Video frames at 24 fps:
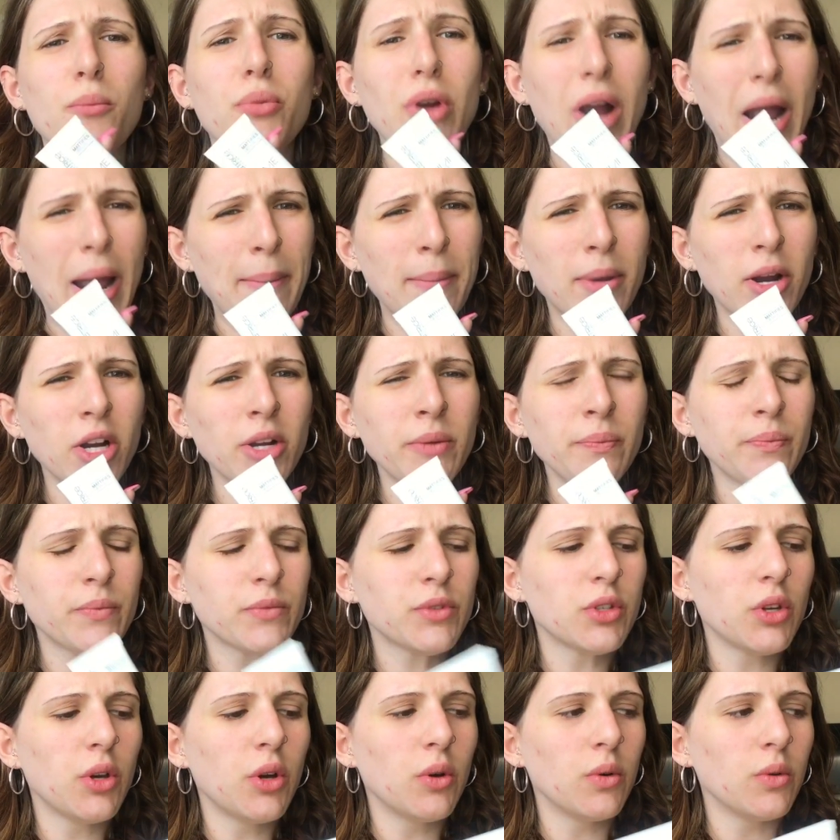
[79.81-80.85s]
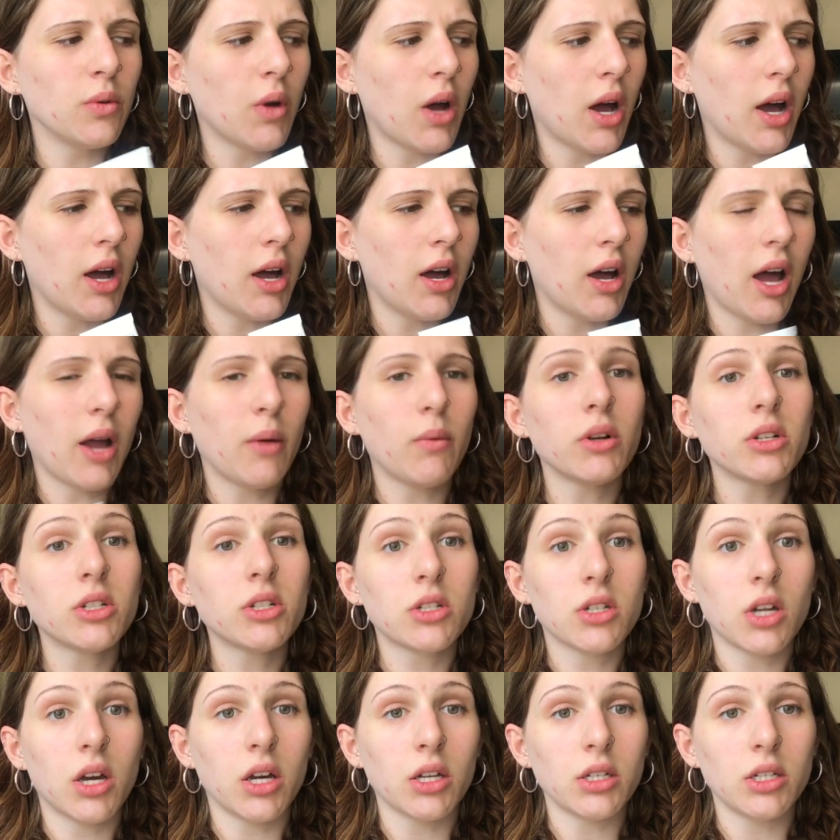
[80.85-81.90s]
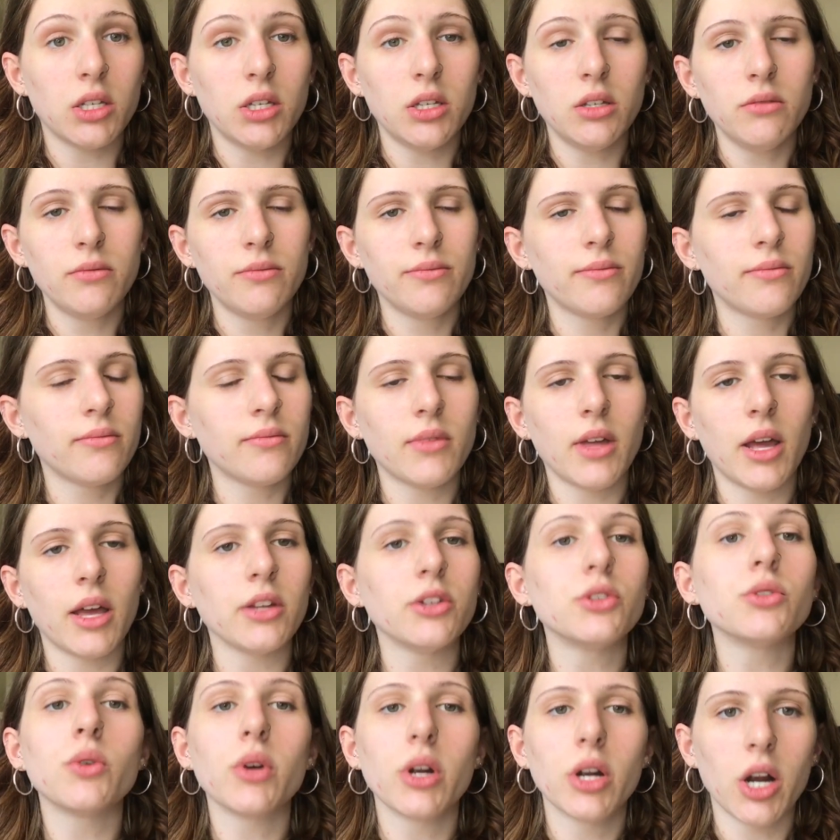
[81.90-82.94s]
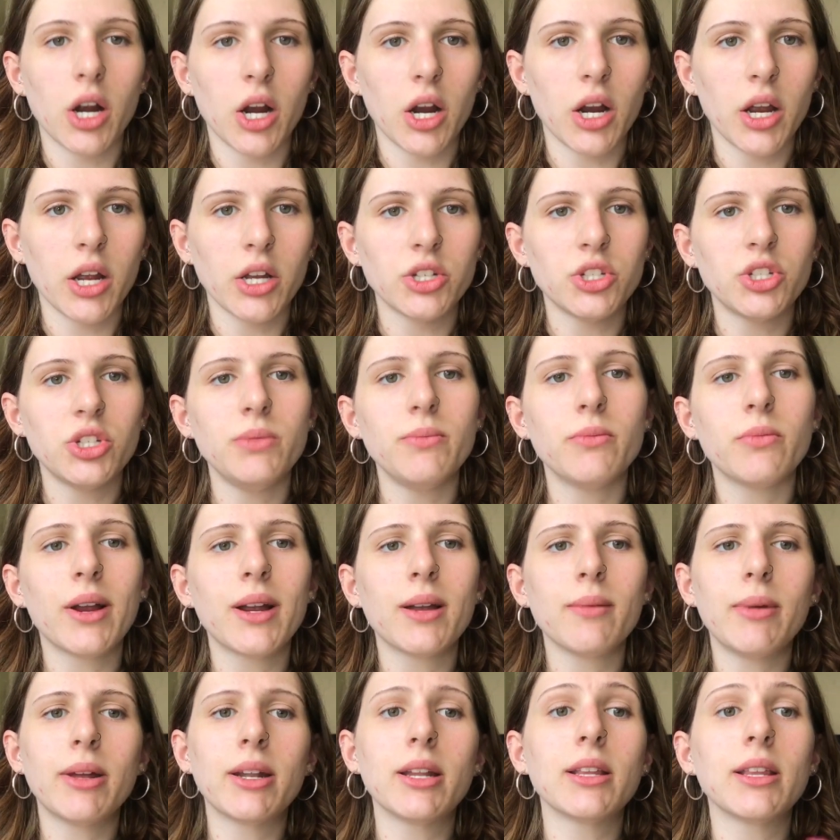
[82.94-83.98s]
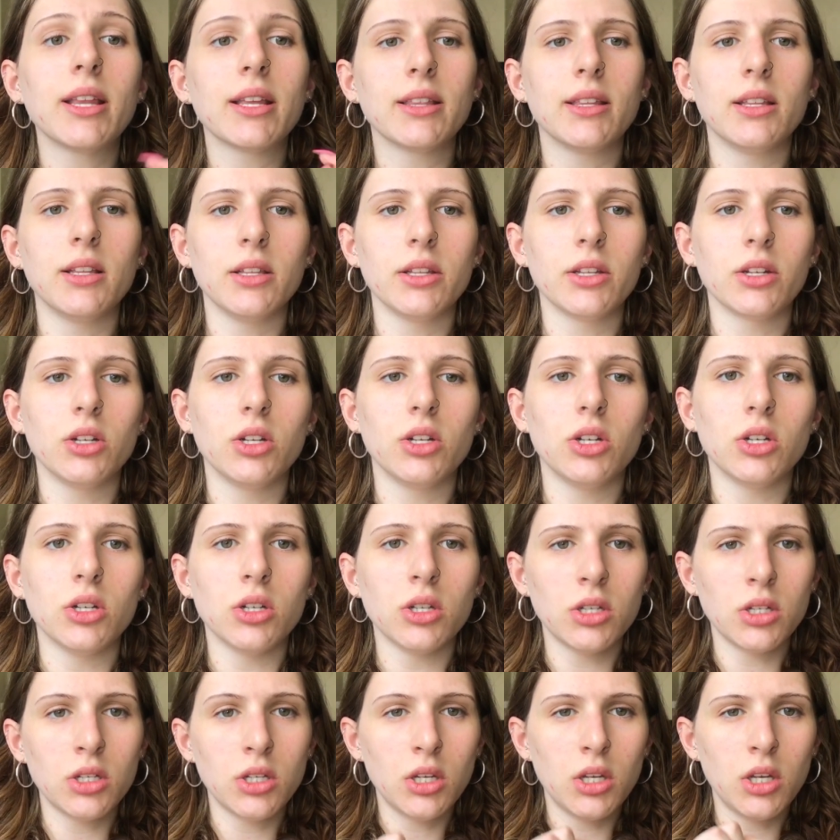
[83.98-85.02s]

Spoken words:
primer. So I watched Tati, I adore her, and she recommended like the little